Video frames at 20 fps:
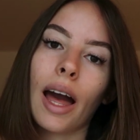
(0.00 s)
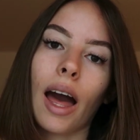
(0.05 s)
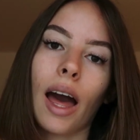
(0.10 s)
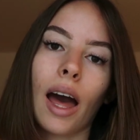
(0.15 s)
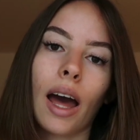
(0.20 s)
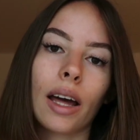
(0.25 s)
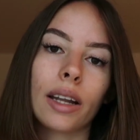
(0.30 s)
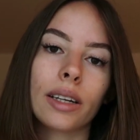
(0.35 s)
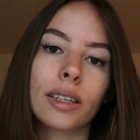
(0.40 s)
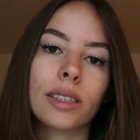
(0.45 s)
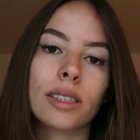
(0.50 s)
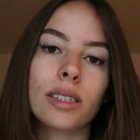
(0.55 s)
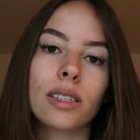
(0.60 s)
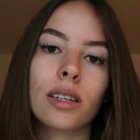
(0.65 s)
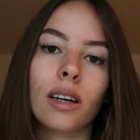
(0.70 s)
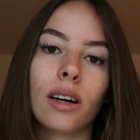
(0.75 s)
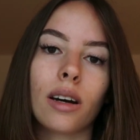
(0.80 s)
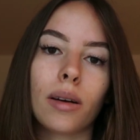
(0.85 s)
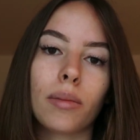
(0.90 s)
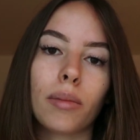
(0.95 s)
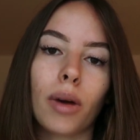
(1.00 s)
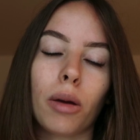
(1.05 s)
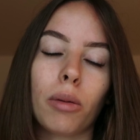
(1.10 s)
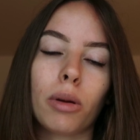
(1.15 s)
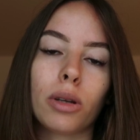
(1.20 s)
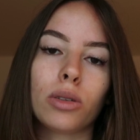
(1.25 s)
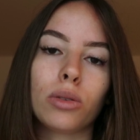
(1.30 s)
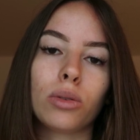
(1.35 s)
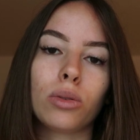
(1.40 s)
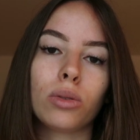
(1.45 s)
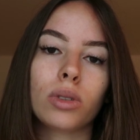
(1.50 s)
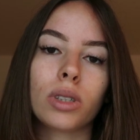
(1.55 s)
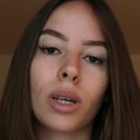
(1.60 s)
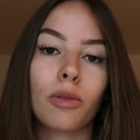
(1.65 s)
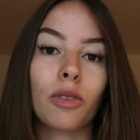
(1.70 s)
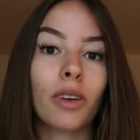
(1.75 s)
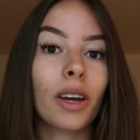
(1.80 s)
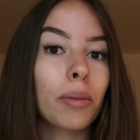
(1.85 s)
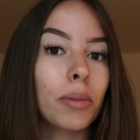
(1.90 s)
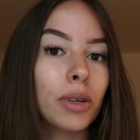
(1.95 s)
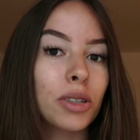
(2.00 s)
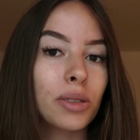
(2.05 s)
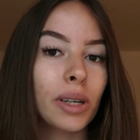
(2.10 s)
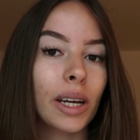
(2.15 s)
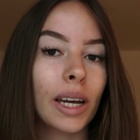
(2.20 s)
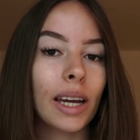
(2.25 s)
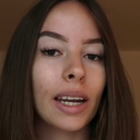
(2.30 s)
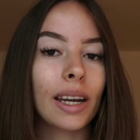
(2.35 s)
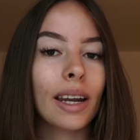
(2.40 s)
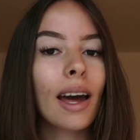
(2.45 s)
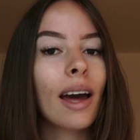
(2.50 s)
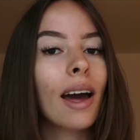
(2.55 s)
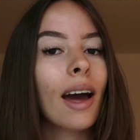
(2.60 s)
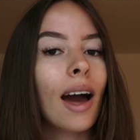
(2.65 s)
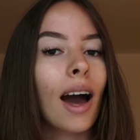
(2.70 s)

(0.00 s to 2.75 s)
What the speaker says: and maybe do something in between.